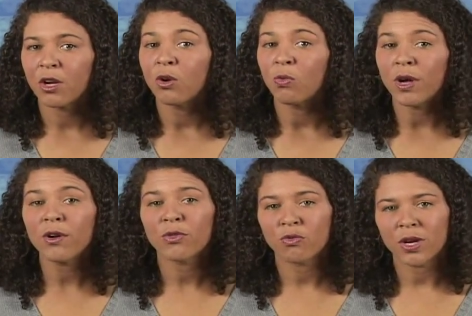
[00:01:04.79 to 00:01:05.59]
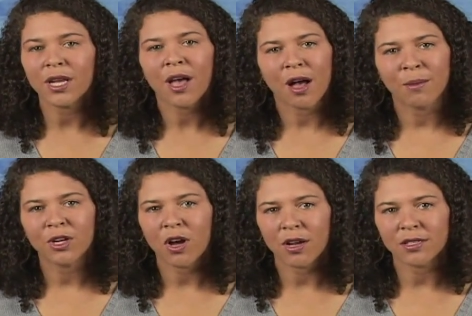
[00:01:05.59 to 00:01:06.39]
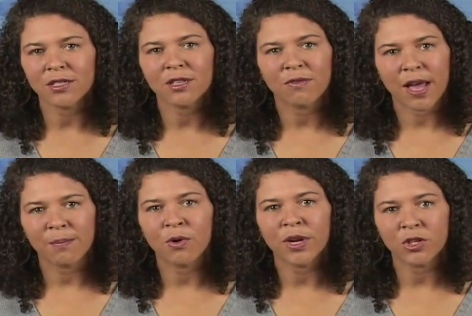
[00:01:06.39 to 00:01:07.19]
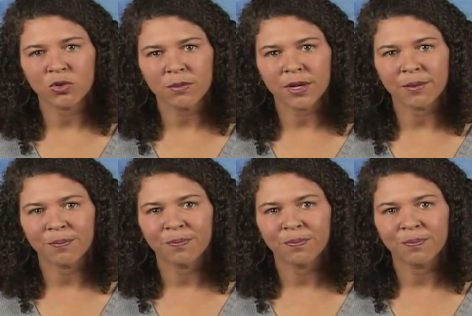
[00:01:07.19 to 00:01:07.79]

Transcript: What are 3 common causes of hyponatremia?